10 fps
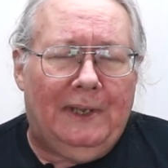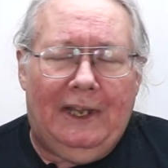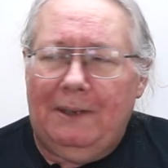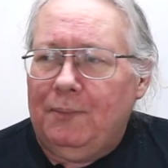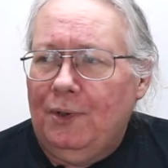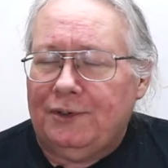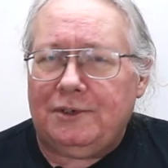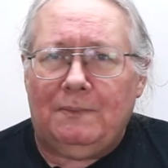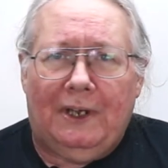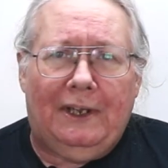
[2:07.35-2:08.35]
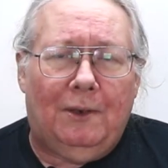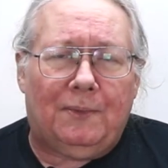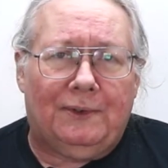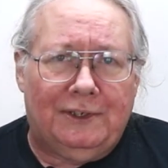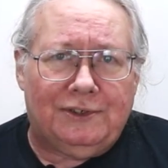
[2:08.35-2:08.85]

being pushed by helper